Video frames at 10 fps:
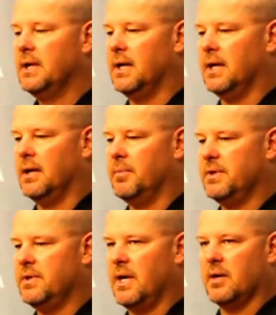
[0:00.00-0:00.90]

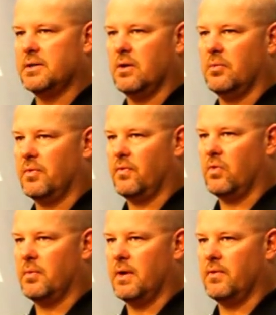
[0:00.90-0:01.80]
But you got to show up and
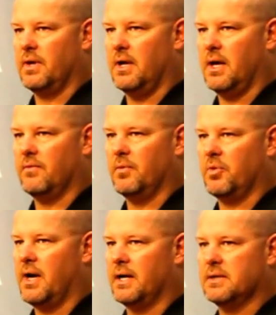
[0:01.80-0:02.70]
perform every
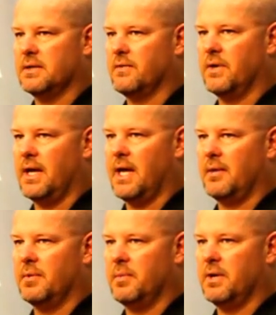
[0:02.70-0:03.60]
practice, every
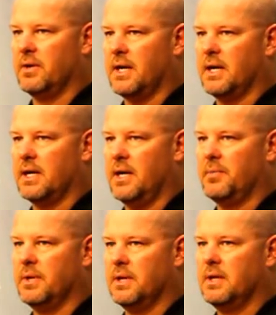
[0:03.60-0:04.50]
game to be able to kind of keep
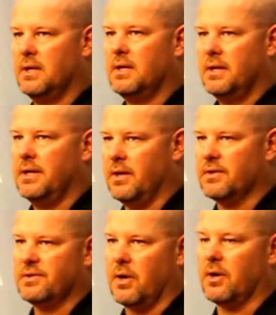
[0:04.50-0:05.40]
a, you know,
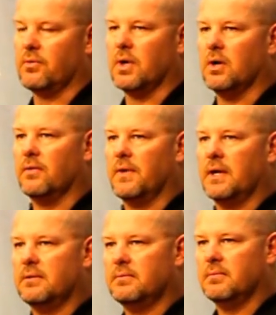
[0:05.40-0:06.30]
a starting role, if
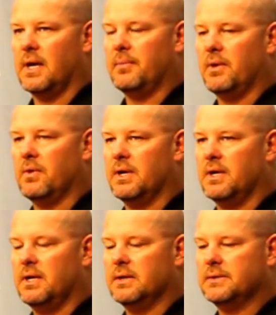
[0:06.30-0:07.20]
that might be what
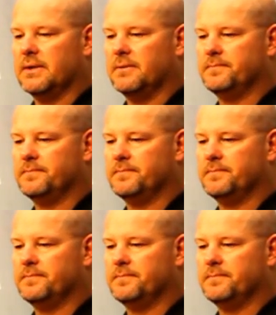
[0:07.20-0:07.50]
it is. So.